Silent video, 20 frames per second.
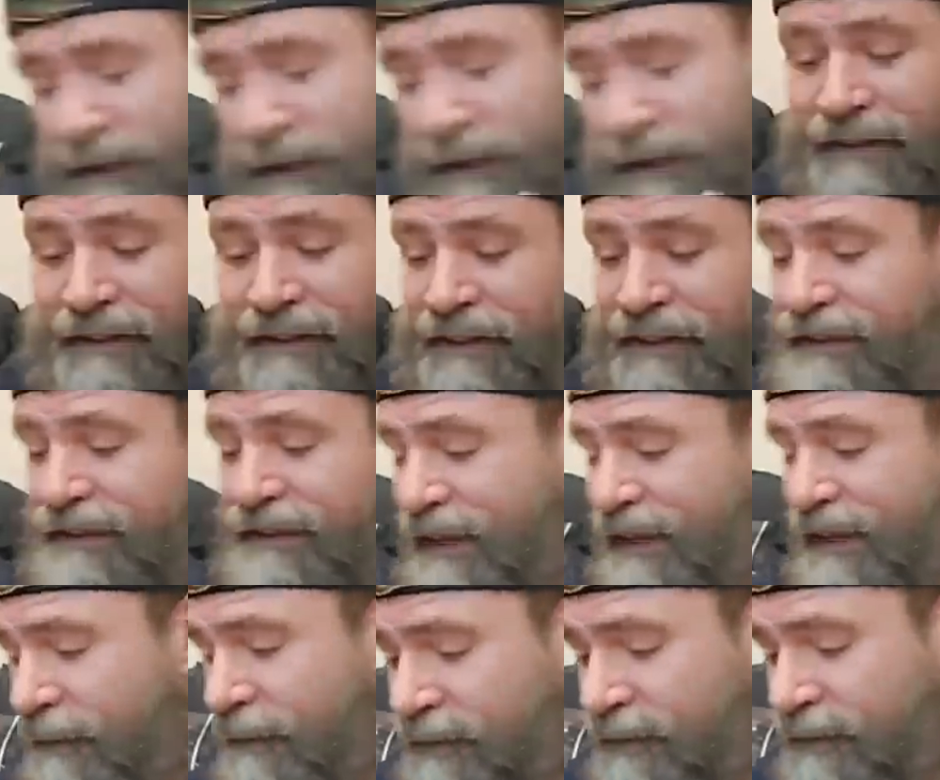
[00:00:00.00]
these guys out though.
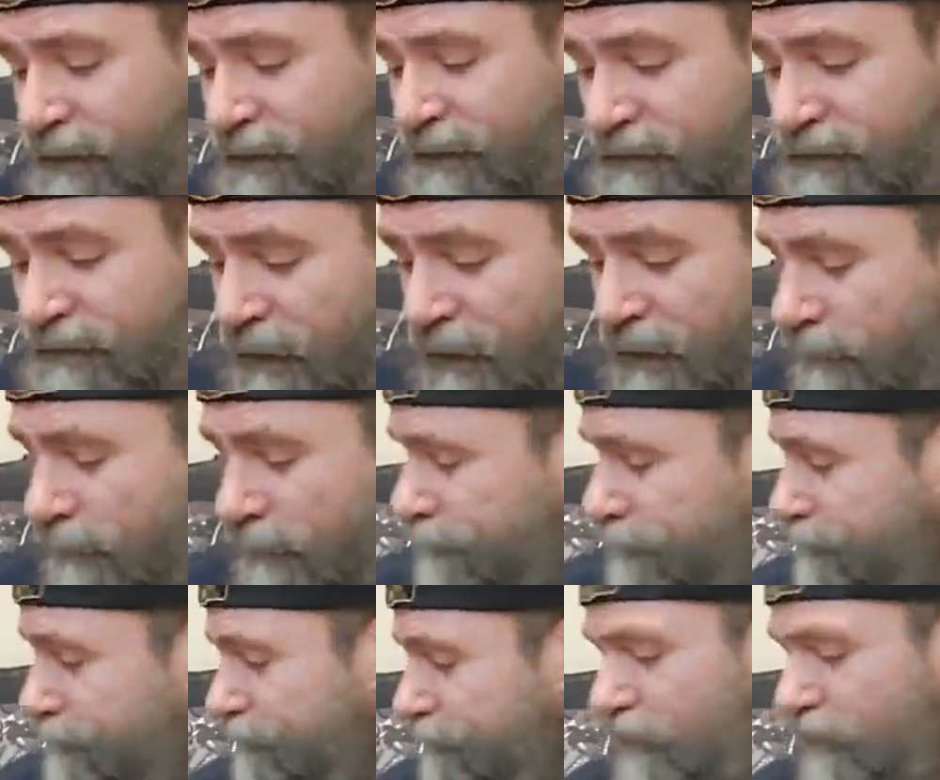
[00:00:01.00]
Seriously, um,
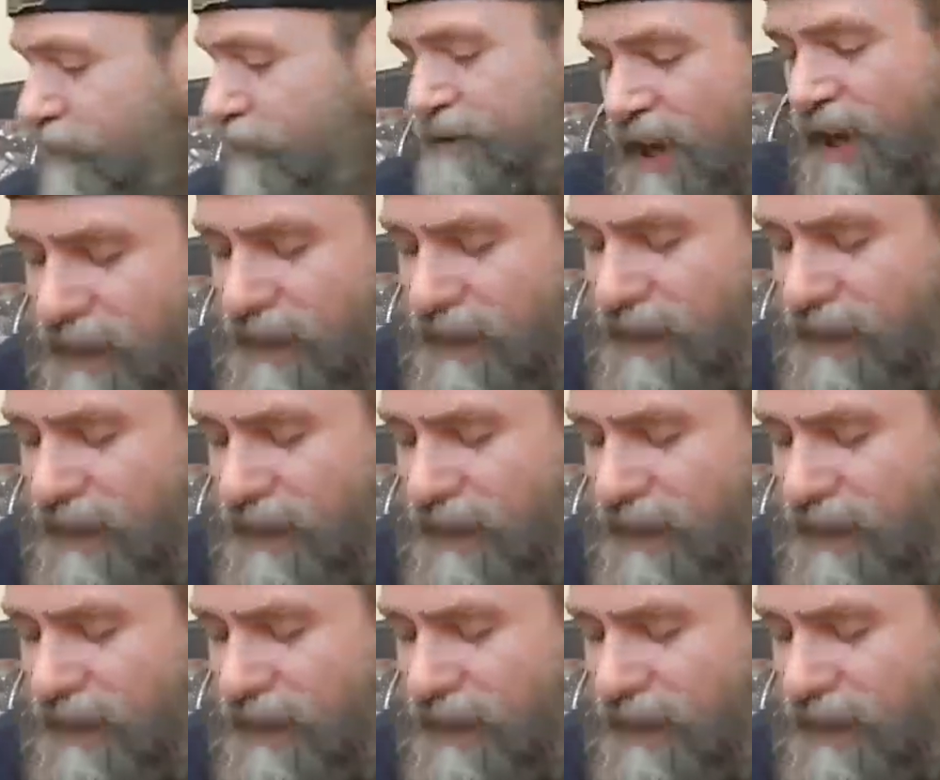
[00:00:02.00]
JM